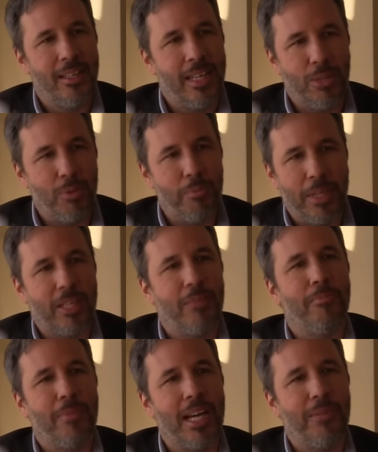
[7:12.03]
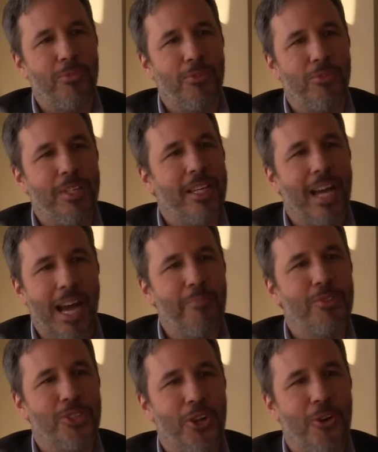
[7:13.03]
it will become my movie.
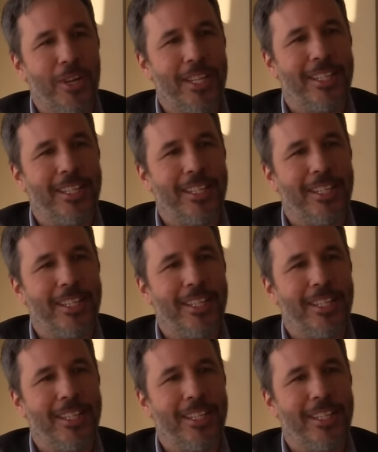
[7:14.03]
I'm sorry.